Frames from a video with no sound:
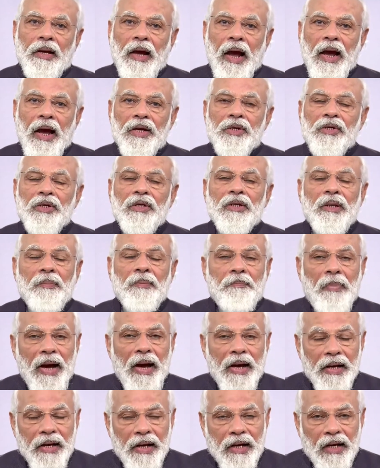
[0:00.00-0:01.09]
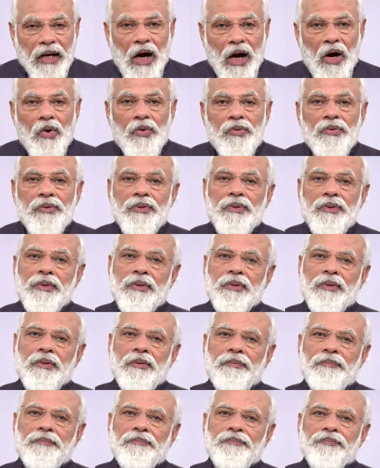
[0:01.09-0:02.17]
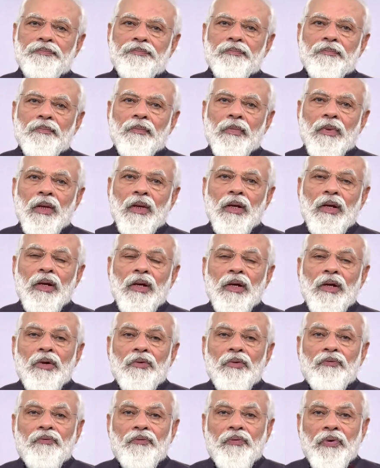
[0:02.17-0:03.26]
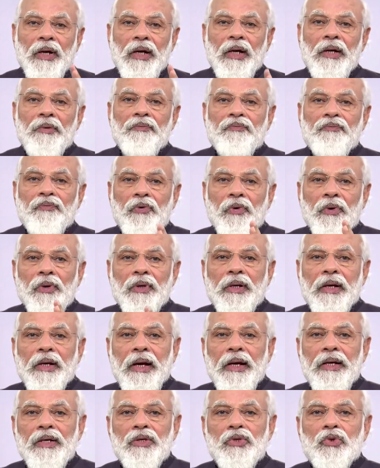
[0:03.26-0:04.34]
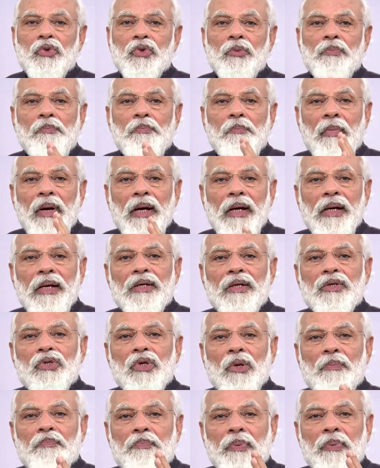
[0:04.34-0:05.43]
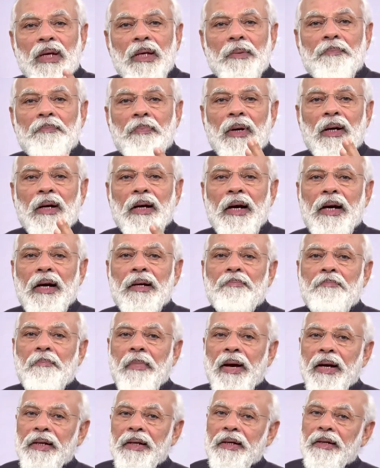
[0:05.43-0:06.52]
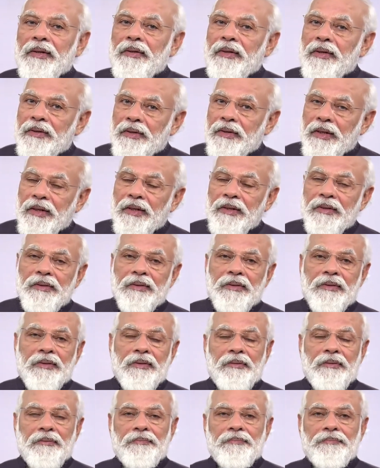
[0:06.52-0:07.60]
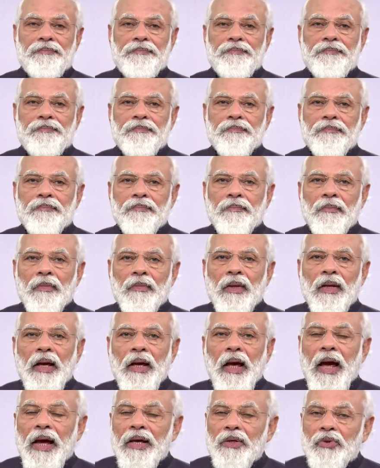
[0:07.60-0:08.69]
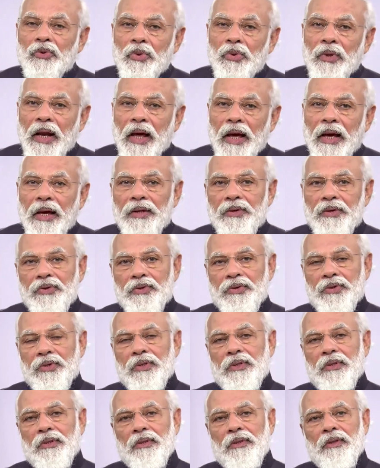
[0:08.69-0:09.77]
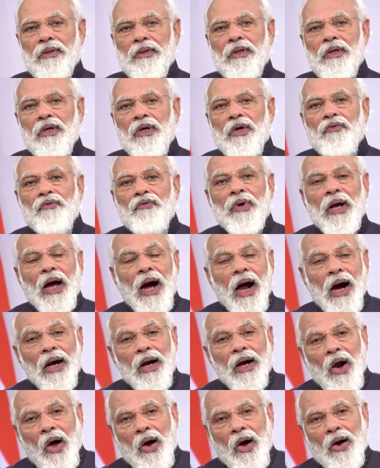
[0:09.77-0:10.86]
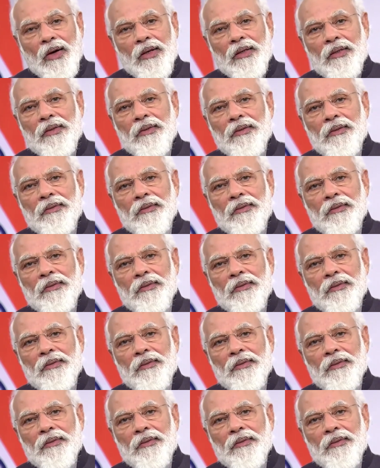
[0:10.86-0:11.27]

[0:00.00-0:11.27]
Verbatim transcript: cash in the bank accounts, free food grains to millions of people and many other things. As soon as we unlock,